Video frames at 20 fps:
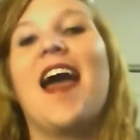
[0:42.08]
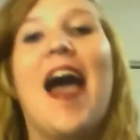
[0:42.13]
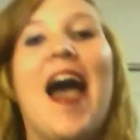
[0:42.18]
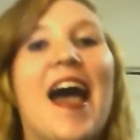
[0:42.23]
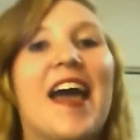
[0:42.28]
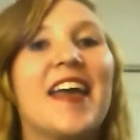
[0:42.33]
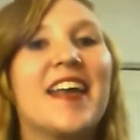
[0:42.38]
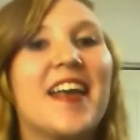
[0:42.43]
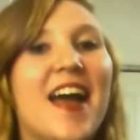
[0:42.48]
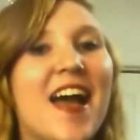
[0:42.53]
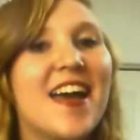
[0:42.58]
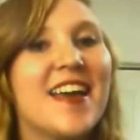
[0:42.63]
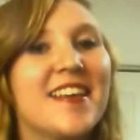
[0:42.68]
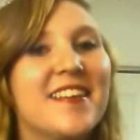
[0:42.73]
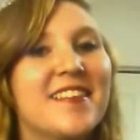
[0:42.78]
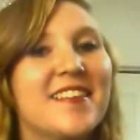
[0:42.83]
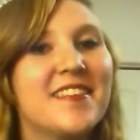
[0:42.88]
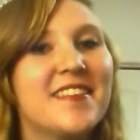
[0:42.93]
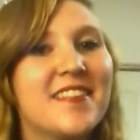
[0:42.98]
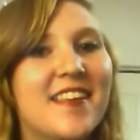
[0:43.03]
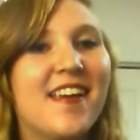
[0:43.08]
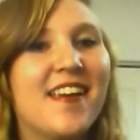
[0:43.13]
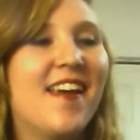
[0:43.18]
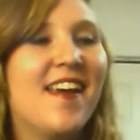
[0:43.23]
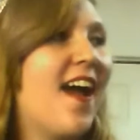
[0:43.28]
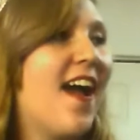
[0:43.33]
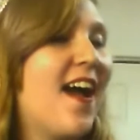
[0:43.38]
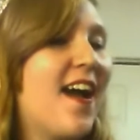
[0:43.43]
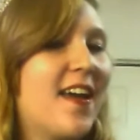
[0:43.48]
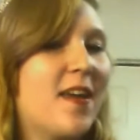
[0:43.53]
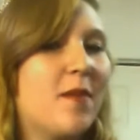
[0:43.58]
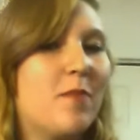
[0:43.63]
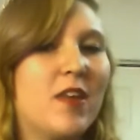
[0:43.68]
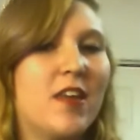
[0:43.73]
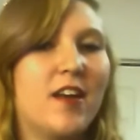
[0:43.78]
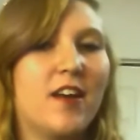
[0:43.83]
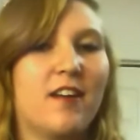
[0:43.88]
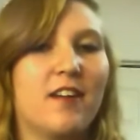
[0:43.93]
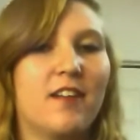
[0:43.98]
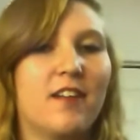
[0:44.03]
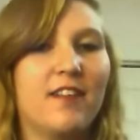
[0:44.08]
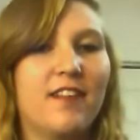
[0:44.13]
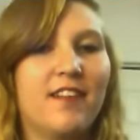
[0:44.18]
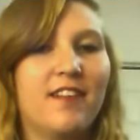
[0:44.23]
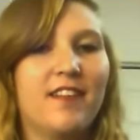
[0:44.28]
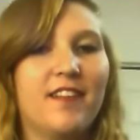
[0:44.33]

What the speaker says: Hi guys, I'm here.